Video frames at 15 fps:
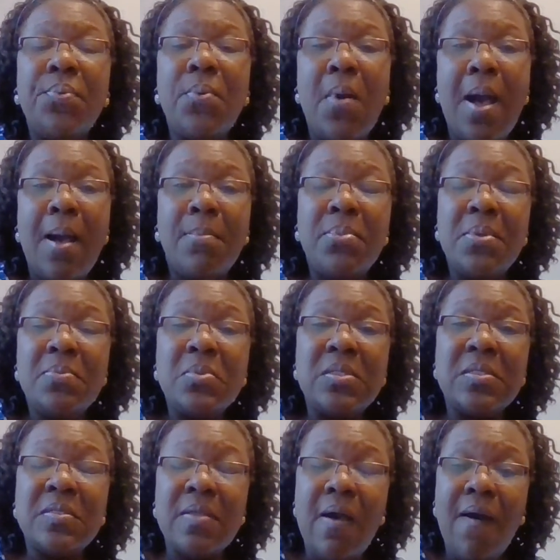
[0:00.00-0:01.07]
problem
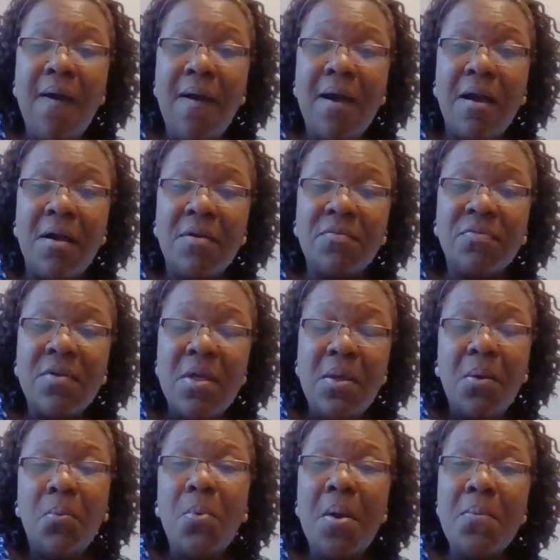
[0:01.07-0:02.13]
solved?
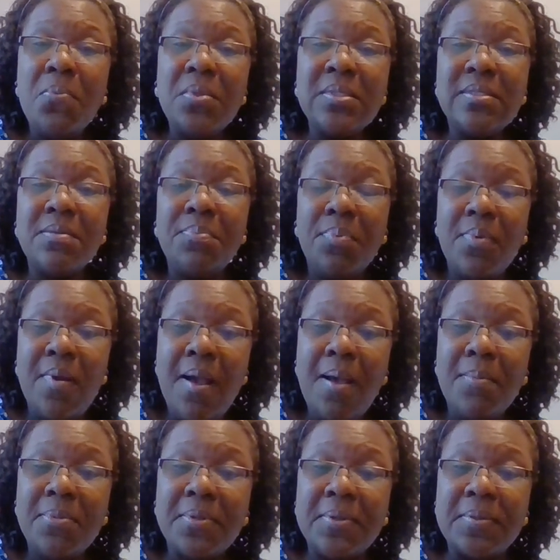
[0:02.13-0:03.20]
What was the
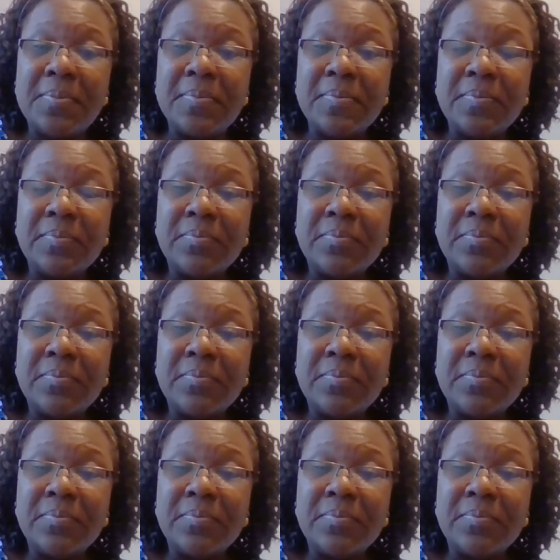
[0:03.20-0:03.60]
problem?